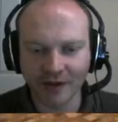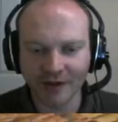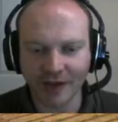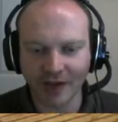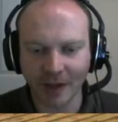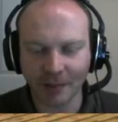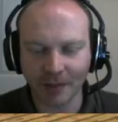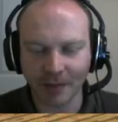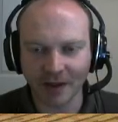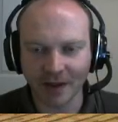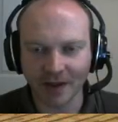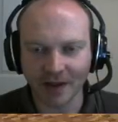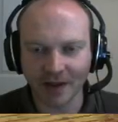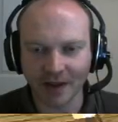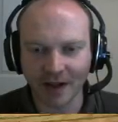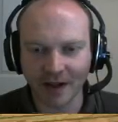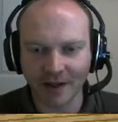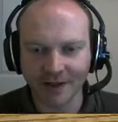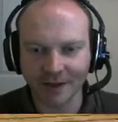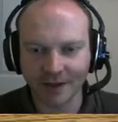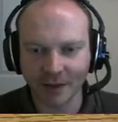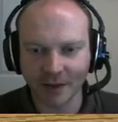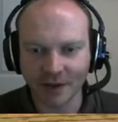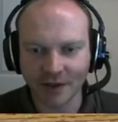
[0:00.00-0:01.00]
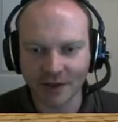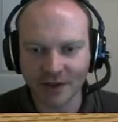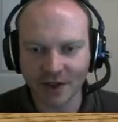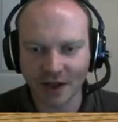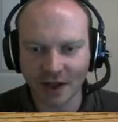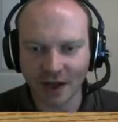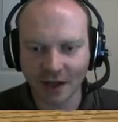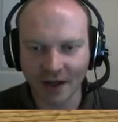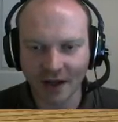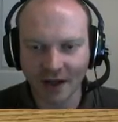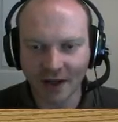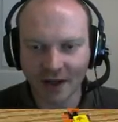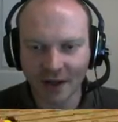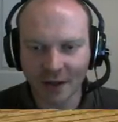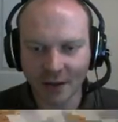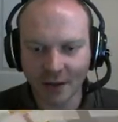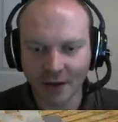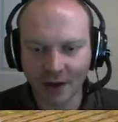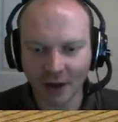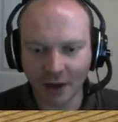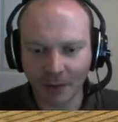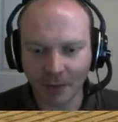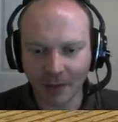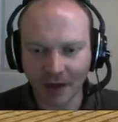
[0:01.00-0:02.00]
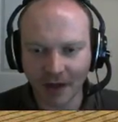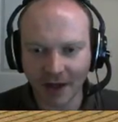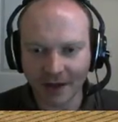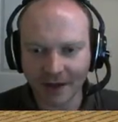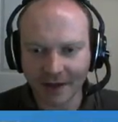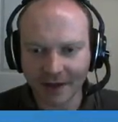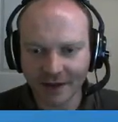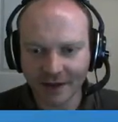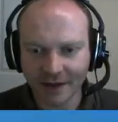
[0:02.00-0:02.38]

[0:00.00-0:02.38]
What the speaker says: sapling, guys, which we're going to plant